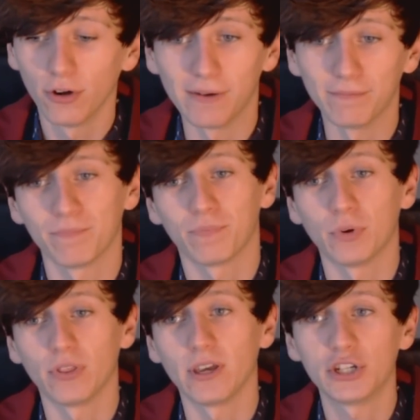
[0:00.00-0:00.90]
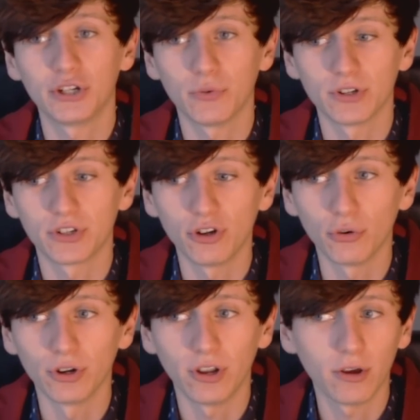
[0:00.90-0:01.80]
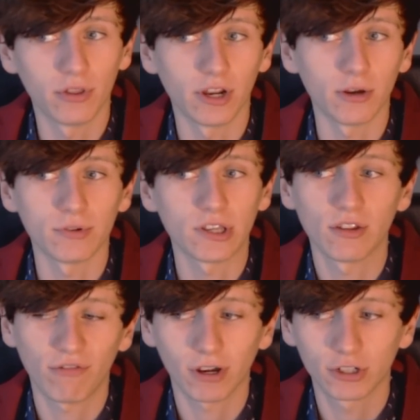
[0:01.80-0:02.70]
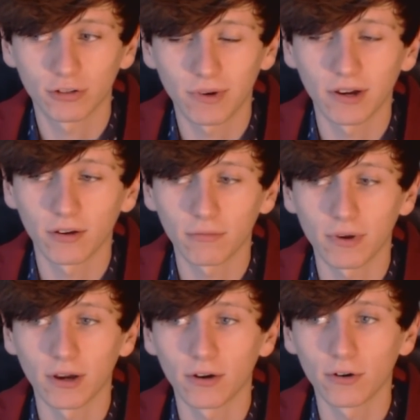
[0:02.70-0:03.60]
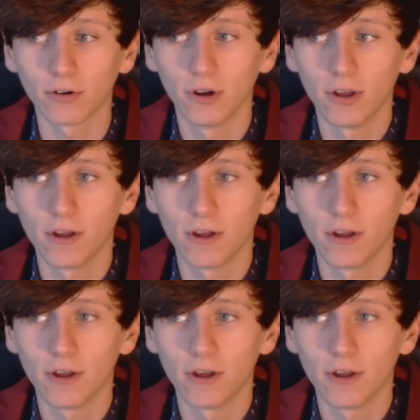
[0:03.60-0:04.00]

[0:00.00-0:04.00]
Um, but the issue was no one knew that he was in the faction Mang Mango